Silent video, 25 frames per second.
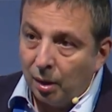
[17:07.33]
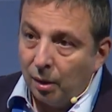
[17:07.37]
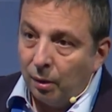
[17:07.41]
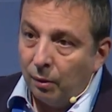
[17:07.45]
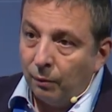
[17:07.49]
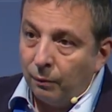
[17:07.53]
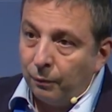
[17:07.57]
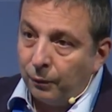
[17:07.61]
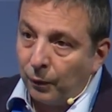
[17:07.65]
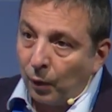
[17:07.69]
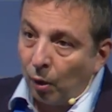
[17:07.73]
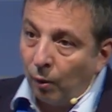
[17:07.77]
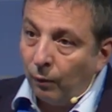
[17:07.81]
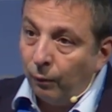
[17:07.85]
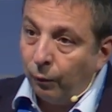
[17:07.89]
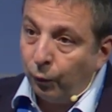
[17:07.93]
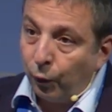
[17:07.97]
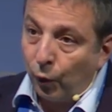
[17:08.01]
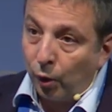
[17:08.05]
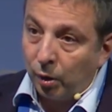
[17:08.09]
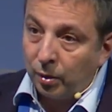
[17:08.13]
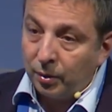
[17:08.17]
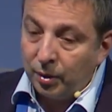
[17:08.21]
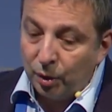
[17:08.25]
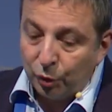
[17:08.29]
From
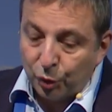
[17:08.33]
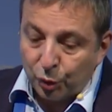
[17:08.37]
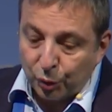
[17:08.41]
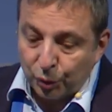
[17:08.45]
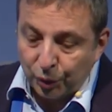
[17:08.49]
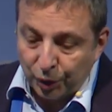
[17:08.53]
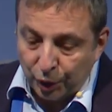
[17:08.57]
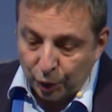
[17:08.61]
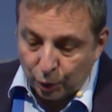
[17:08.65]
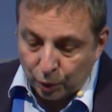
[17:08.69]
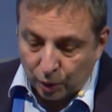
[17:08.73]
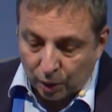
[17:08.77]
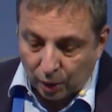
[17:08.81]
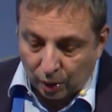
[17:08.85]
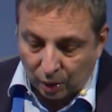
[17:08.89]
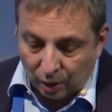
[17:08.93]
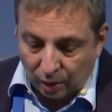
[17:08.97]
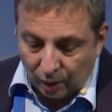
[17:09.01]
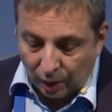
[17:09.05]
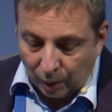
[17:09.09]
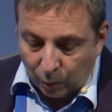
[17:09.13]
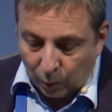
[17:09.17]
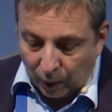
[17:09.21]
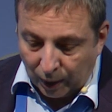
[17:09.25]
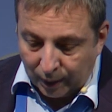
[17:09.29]
42 euro,
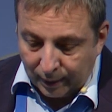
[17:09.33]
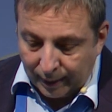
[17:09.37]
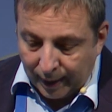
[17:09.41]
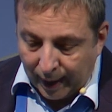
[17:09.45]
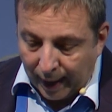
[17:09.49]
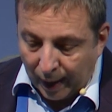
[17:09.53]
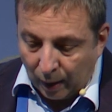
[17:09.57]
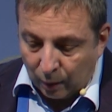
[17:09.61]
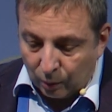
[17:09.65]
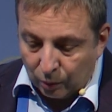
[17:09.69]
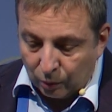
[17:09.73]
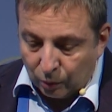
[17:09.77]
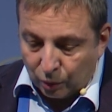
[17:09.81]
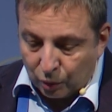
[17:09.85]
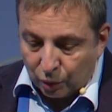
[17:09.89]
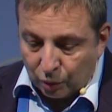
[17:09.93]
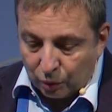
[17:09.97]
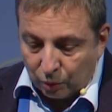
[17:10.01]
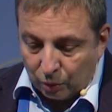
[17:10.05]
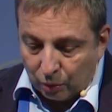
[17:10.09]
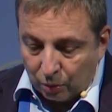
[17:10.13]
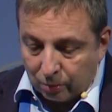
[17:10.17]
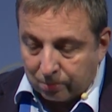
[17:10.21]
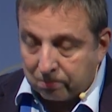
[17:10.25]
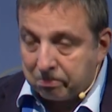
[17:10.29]
it went down
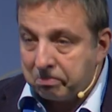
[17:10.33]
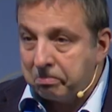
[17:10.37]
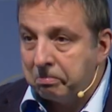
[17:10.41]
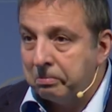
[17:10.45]
to